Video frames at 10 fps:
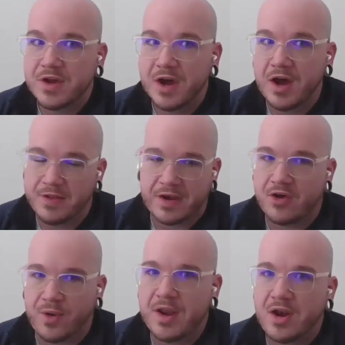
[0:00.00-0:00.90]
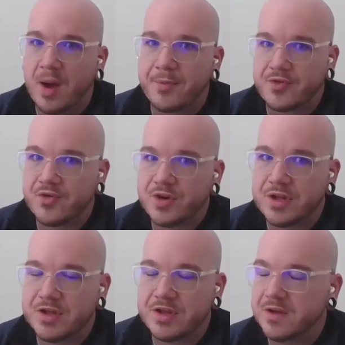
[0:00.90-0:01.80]
uh, like a great
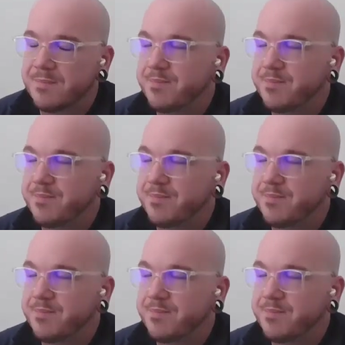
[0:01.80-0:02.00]
opportunity